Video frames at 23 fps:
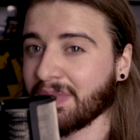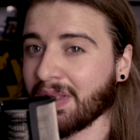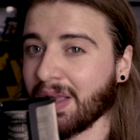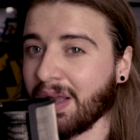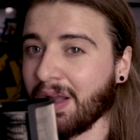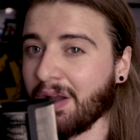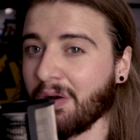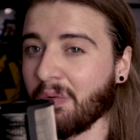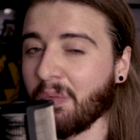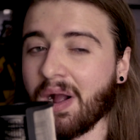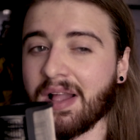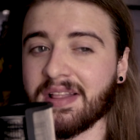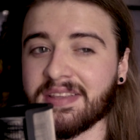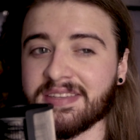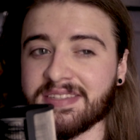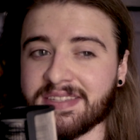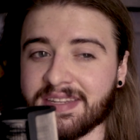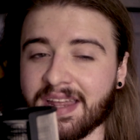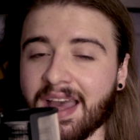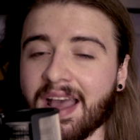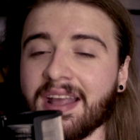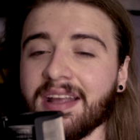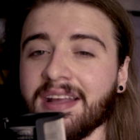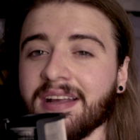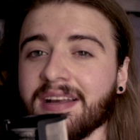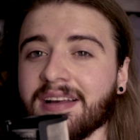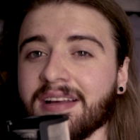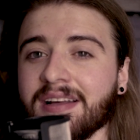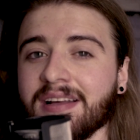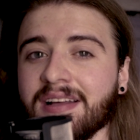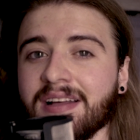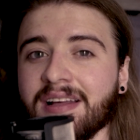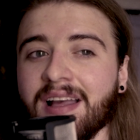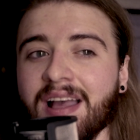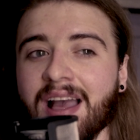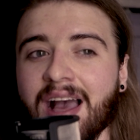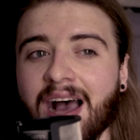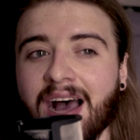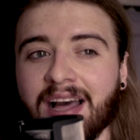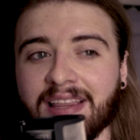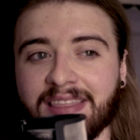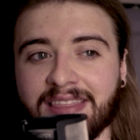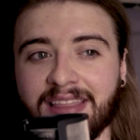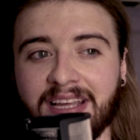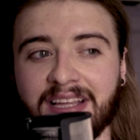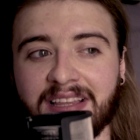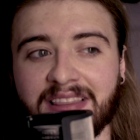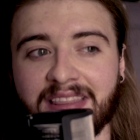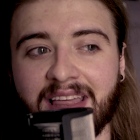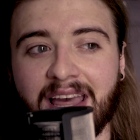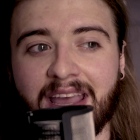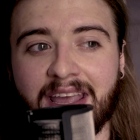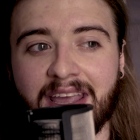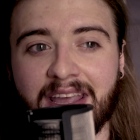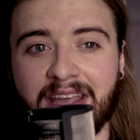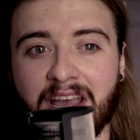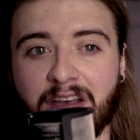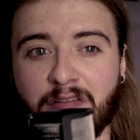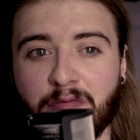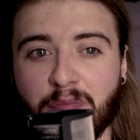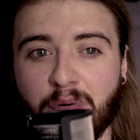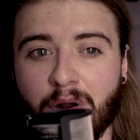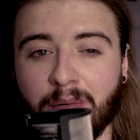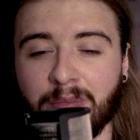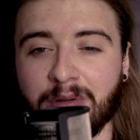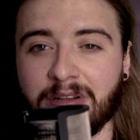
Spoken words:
at Wednesday. I think they have probably